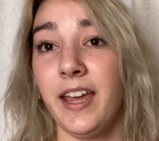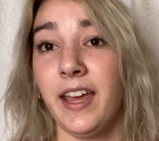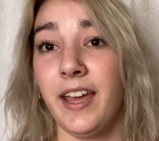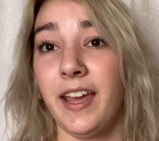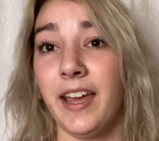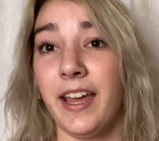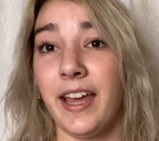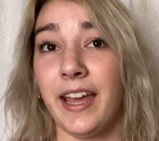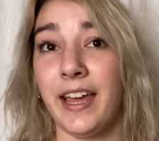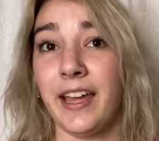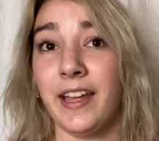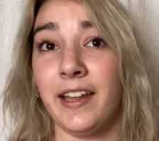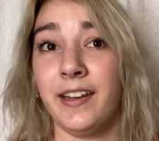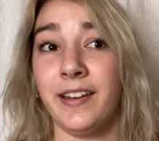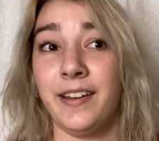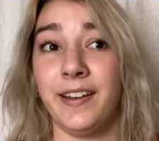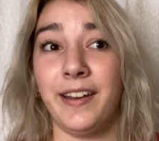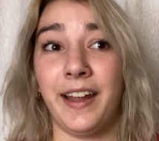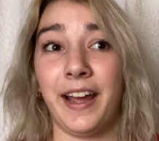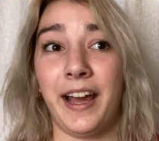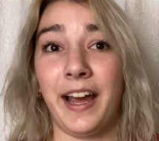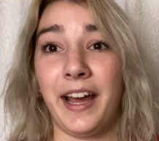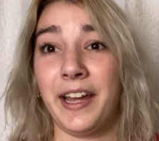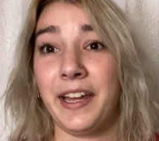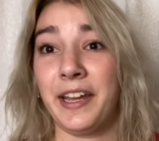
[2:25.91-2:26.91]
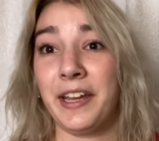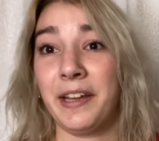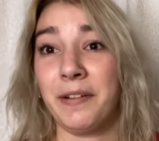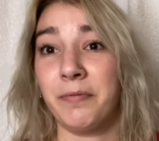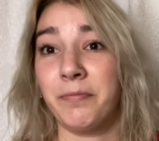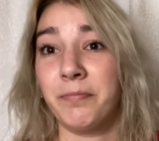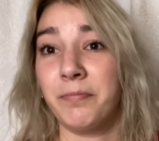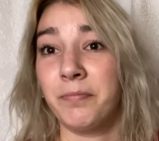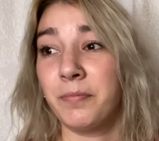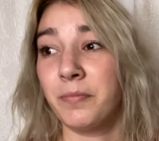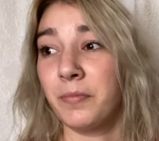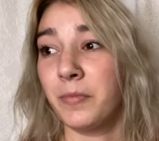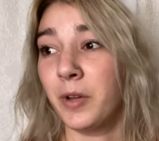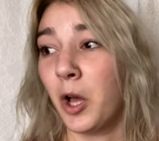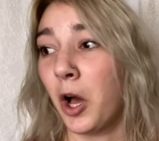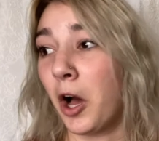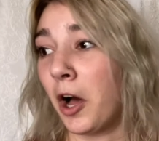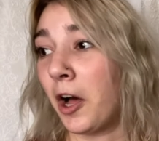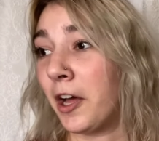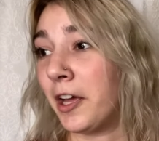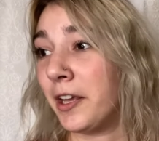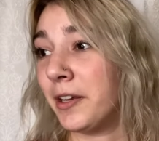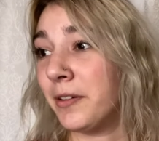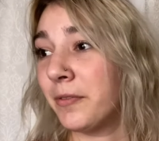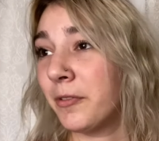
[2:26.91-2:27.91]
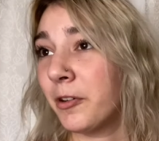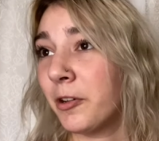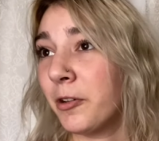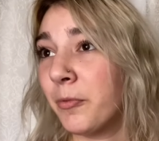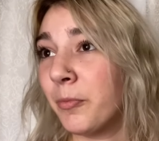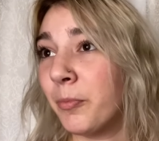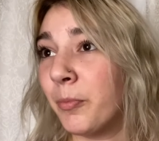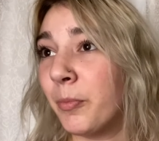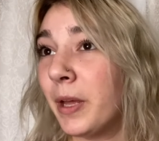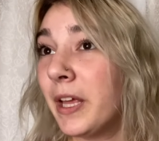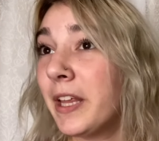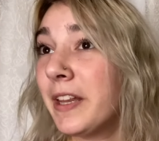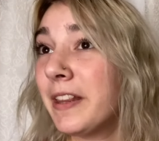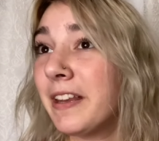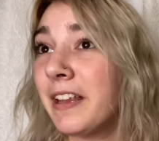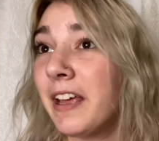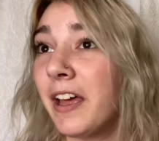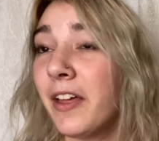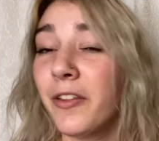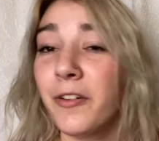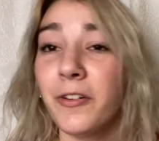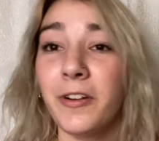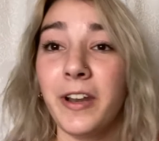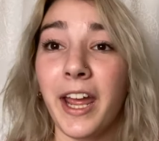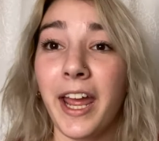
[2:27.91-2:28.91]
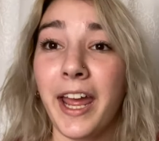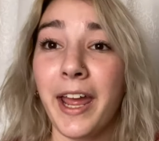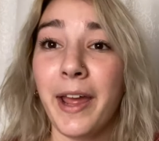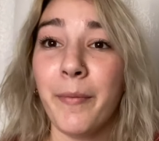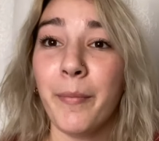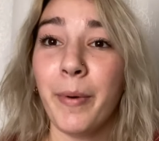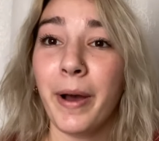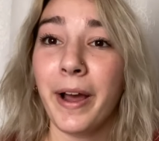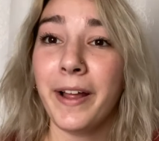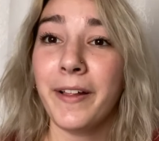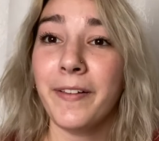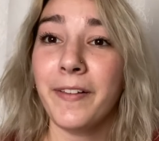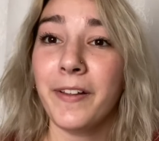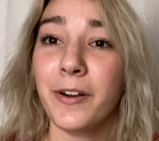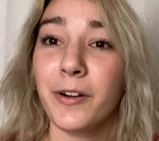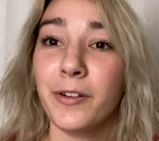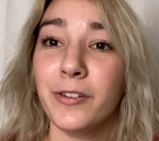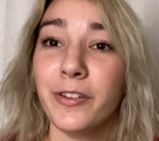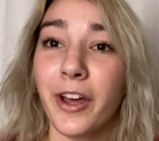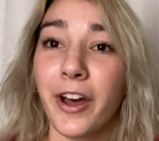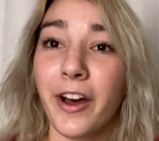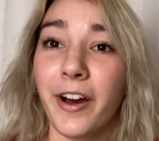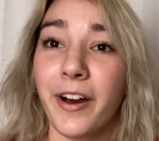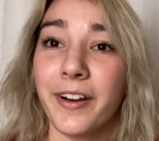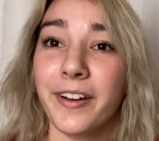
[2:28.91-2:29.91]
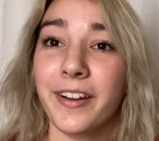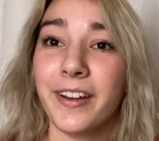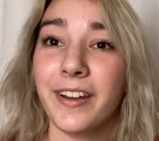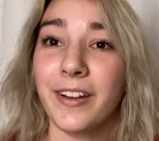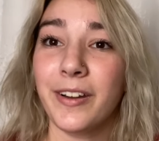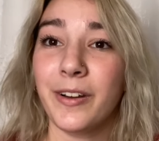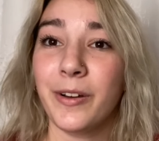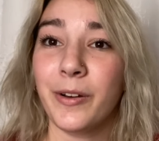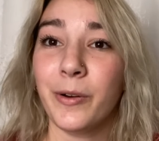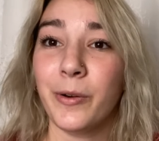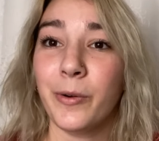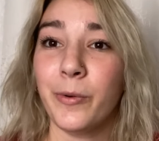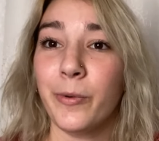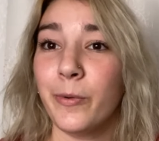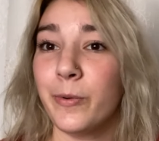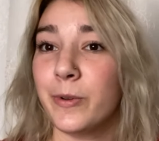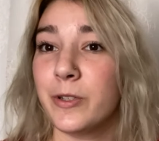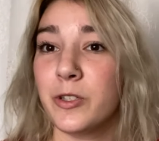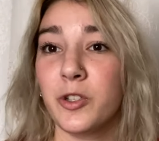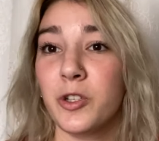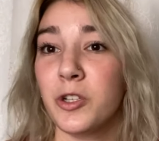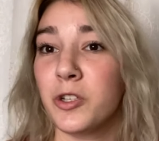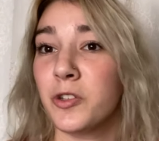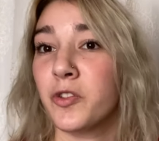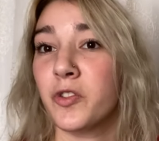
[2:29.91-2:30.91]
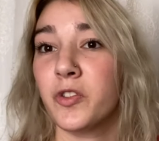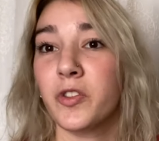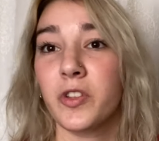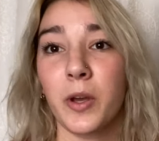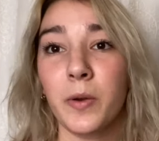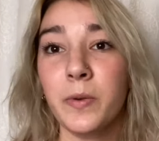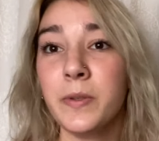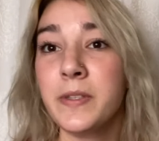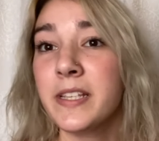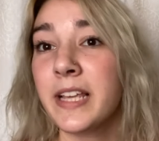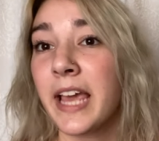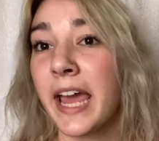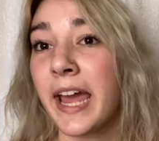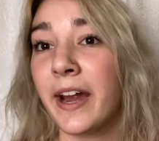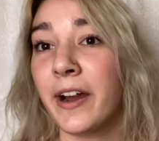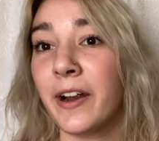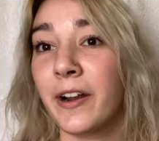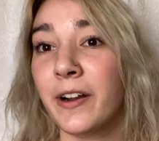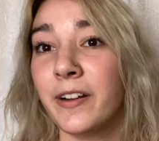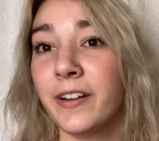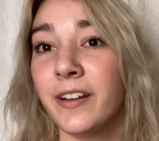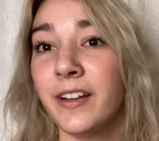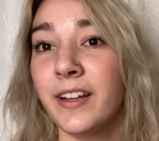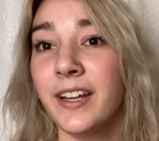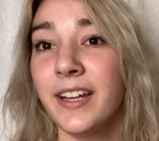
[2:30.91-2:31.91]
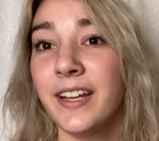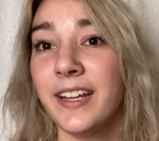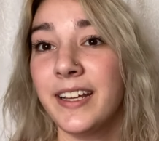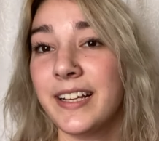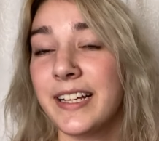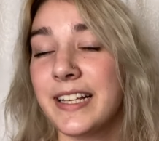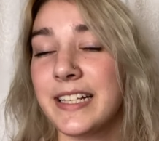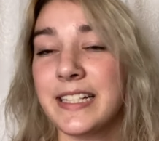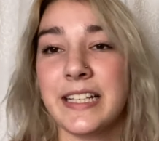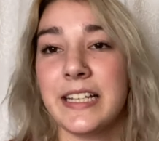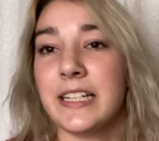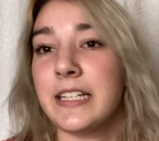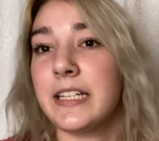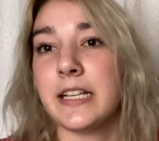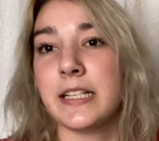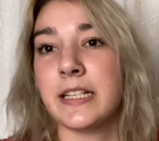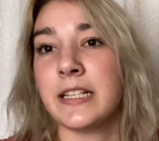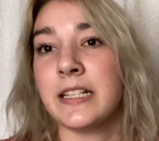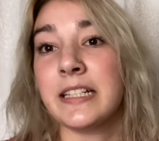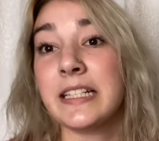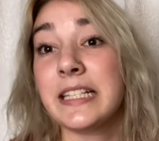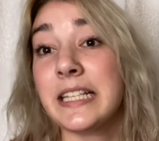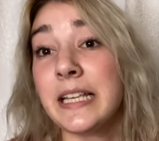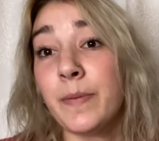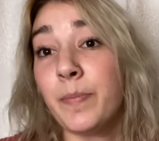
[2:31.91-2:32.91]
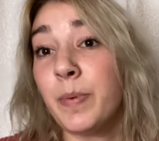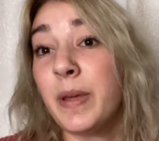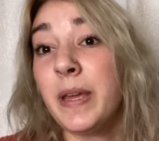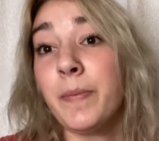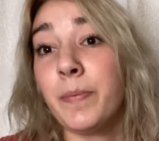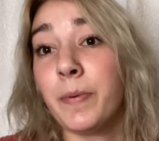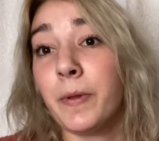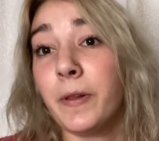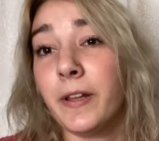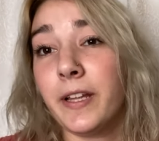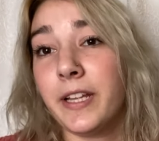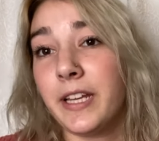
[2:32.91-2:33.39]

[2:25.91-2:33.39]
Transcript: And I got bit the other day by a little dog who was just so scared because it doesn't see people.